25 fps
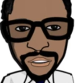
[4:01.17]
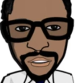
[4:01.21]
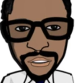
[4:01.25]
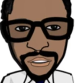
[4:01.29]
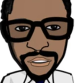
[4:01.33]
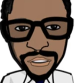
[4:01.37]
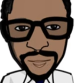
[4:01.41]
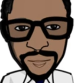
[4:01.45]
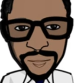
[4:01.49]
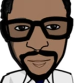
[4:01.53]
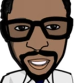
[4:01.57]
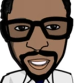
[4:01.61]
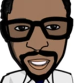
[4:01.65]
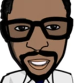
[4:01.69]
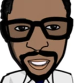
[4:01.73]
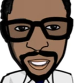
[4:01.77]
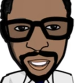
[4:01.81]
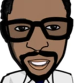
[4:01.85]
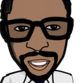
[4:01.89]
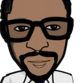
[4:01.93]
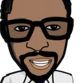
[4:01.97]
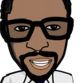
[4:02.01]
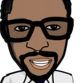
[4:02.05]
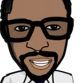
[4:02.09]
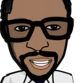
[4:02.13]
Now,
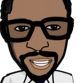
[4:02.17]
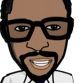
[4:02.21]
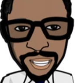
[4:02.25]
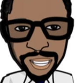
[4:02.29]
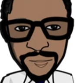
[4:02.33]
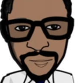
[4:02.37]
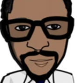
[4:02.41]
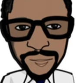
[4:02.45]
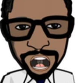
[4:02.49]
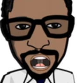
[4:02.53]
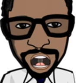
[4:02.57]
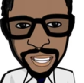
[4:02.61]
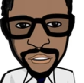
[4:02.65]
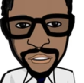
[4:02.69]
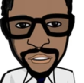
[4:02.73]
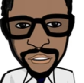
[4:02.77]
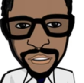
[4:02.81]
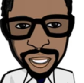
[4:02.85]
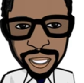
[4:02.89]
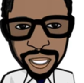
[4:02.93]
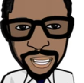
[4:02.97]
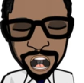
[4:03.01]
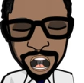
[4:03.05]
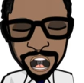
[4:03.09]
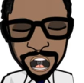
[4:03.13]
just like
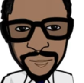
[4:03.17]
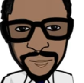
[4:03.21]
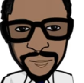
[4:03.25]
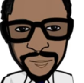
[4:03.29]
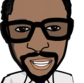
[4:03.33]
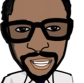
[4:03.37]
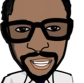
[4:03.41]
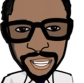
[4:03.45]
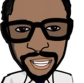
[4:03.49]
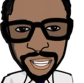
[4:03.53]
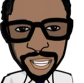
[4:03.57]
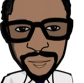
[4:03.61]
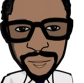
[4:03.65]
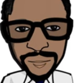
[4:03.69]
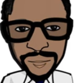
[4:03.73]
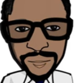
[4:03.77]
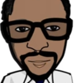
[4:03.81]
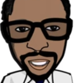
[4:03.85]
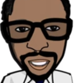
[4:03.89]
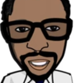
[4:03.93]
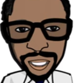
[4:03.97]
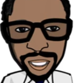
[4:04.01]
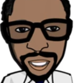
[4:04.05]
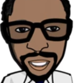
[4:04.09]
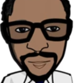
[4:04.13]
nouns,
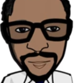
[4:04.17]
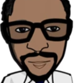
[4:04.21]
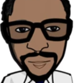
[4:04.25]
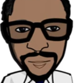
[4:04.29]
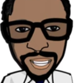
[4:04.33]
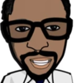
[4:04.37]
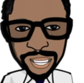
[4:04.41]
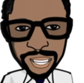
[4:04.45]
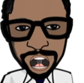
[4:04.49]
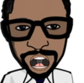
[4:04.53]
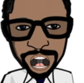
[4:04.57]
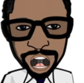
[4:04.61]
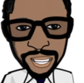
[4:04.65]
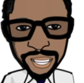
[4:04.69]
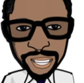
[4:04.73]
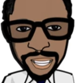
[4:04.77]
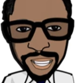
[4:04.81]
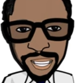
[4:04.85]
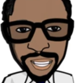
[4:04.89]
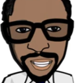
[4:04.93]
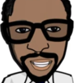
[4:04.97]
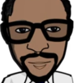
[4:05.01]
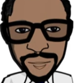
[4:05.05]
naming words,